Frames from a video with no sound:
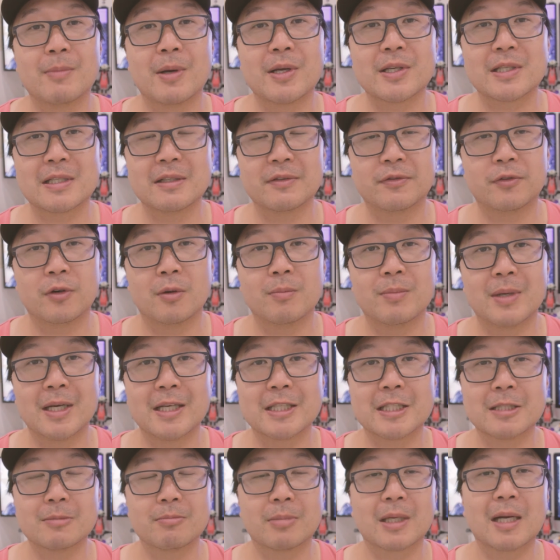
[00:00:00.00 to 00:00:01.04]
most informed
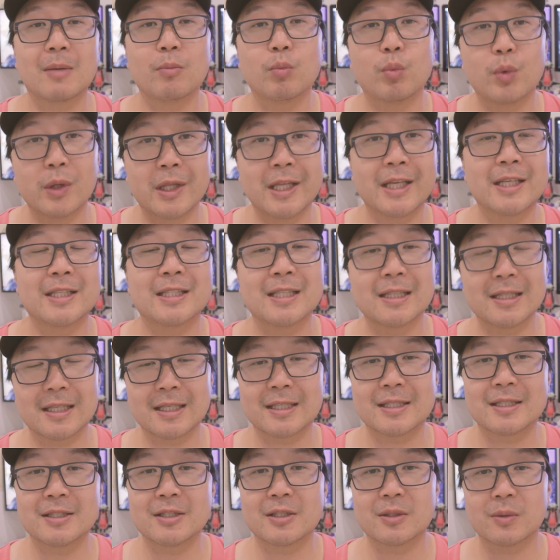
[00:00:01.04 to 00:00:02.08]
person, but I'm willing to
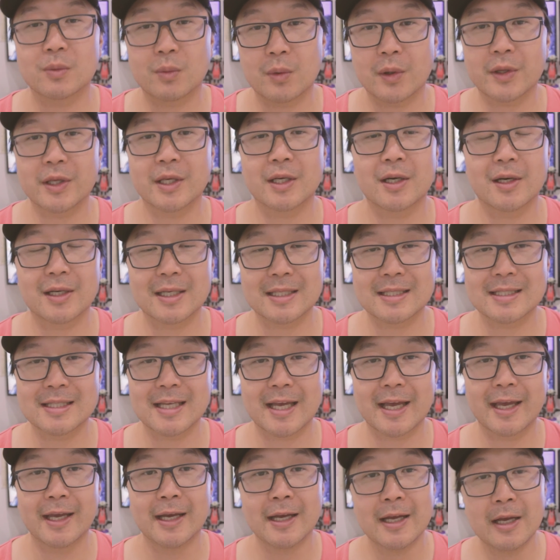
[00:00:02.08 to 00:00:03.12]
listen to what you got to
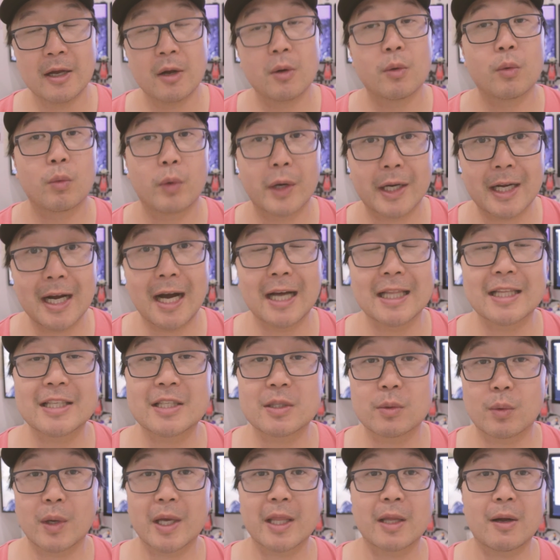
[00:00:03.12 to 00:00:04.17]
say.
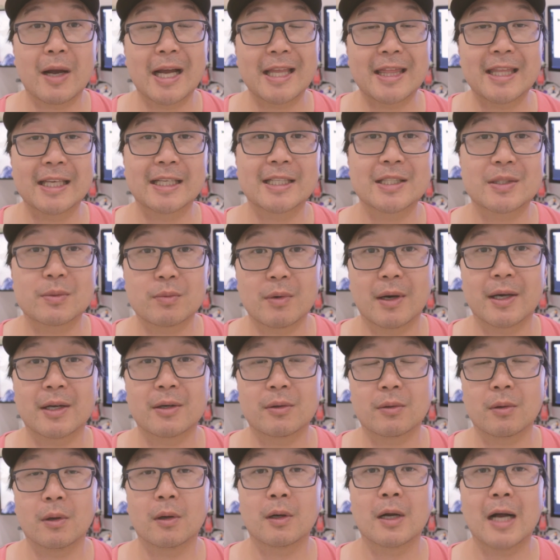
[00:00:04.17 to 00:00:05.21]
Regardless of whether I think it's right
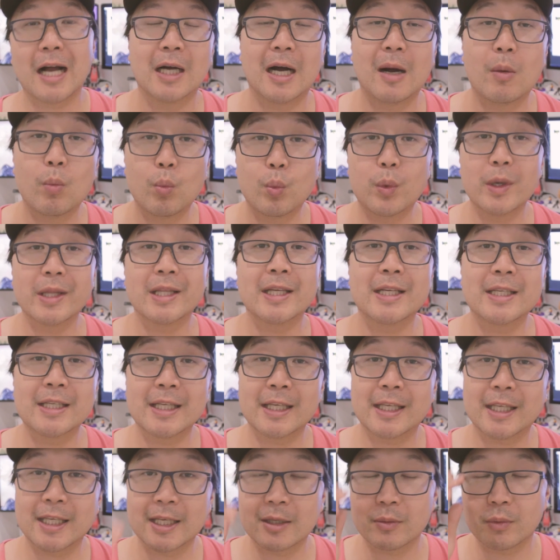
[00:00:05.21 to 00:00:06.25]
or wrong, I'm willing
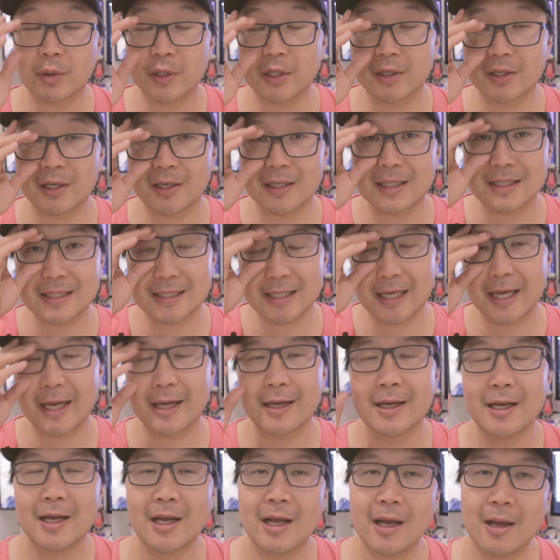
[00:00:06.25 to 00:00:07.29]
to hear what you got to
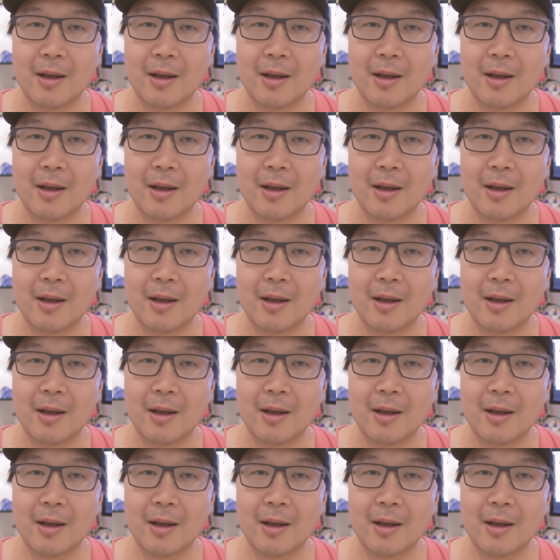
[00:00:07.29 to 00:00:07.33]
say.